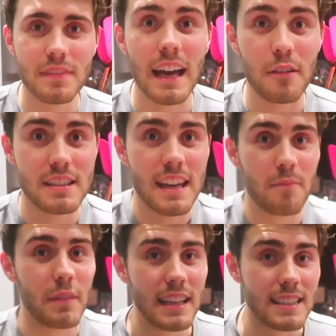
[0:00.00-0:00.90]
That was
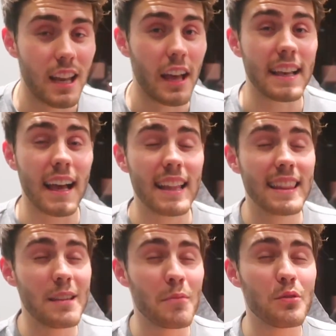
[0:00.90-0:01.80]
him. He's like
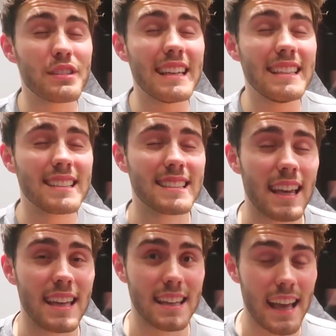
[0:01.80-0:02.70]
the most
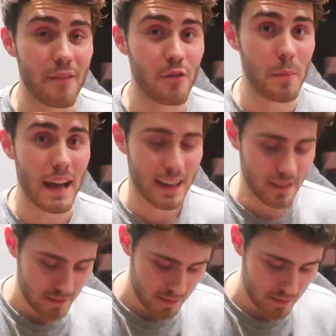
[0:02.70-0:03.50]
insane cameraman.